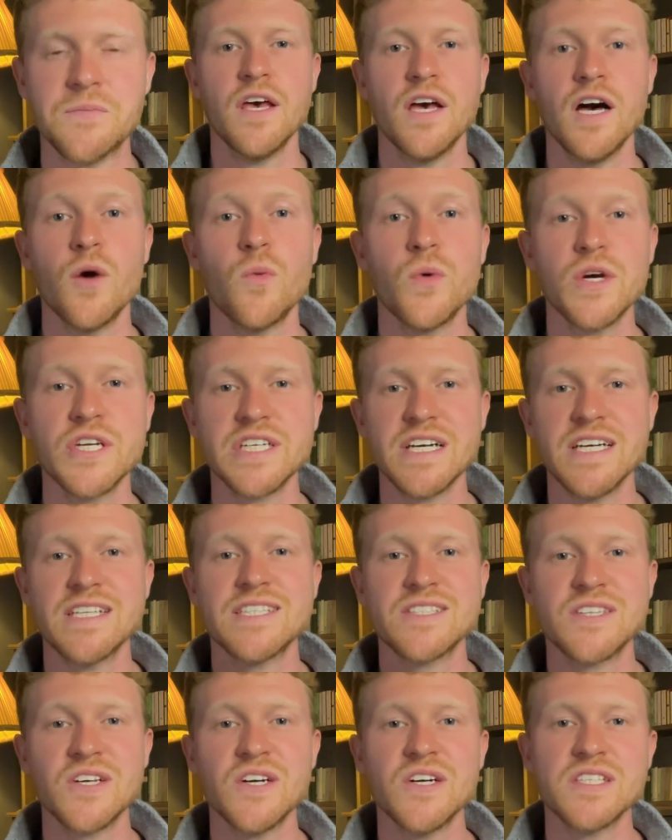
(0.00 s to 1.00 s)
I wish I had
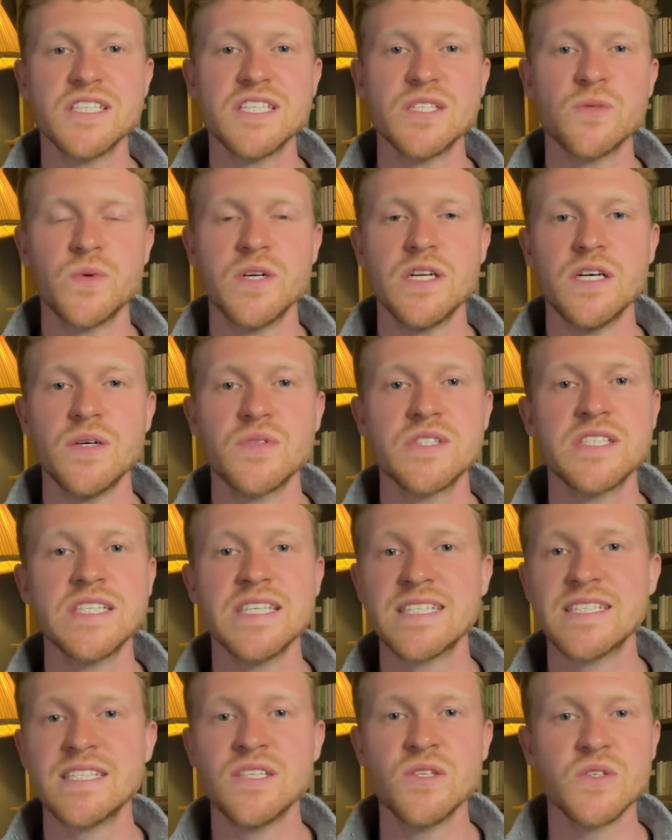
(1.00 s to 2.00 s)
started when I was
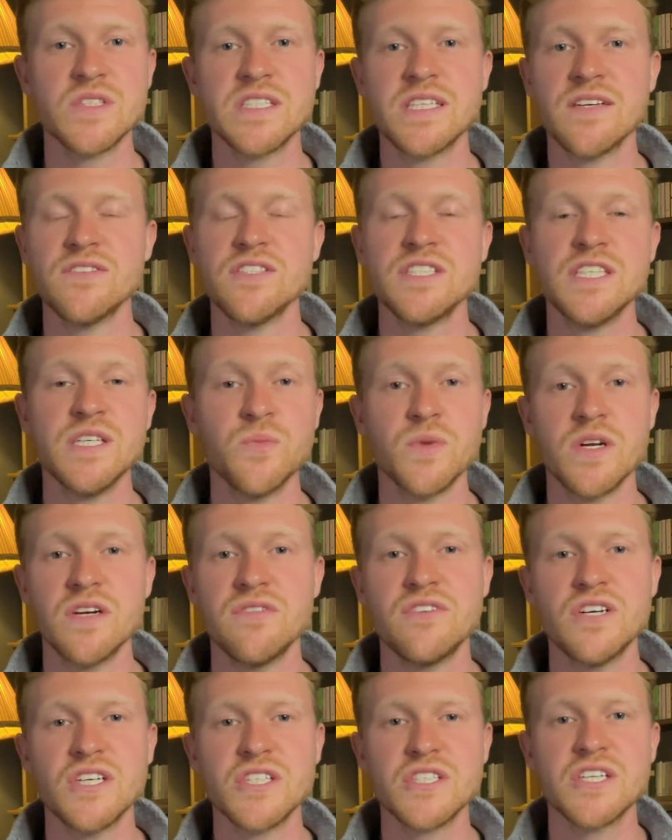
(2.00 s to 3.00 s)
16 or 17 when I
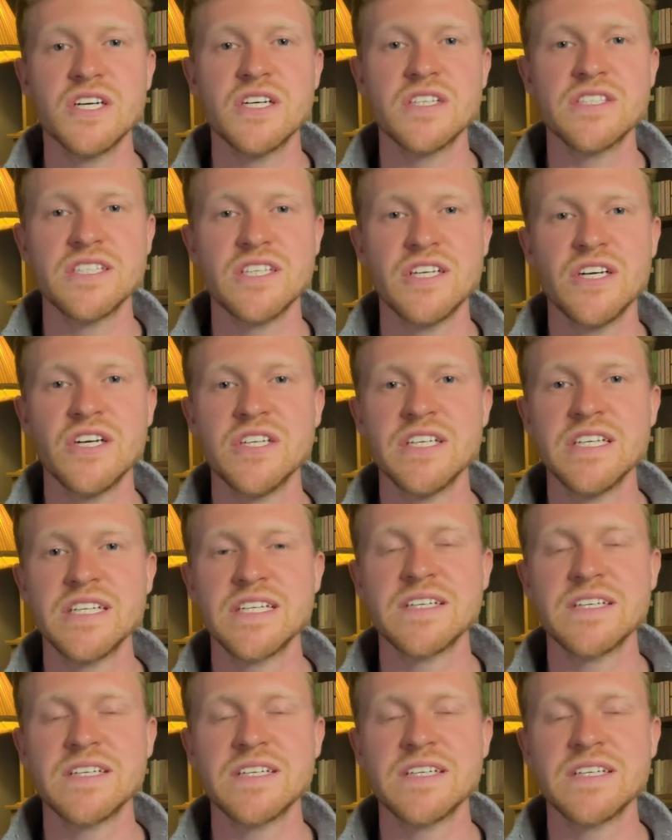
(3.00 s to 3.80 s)
first started earning,